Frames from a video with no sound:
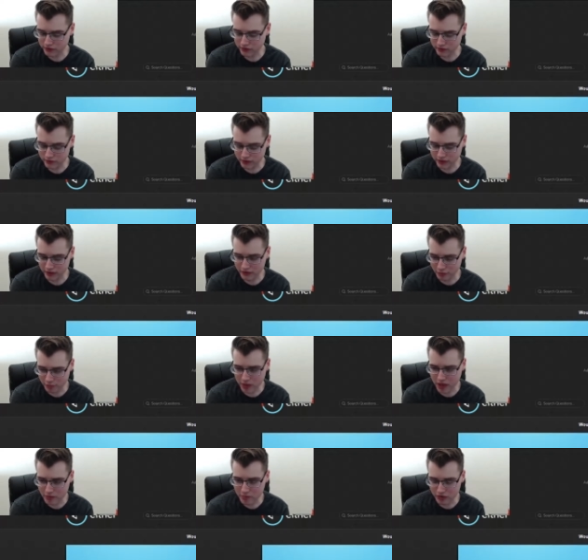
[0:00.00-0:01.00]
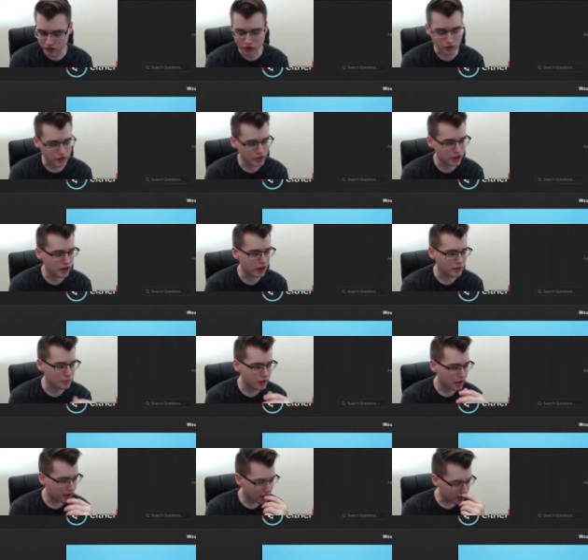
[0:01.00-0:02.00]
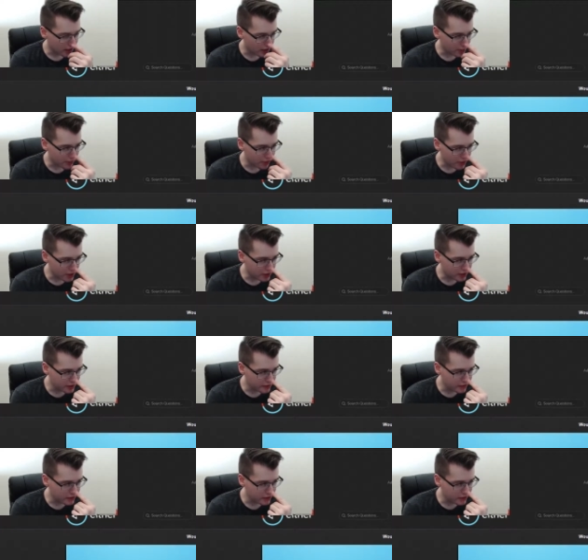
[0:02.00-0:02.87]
You take the payments over time. And I'm thinking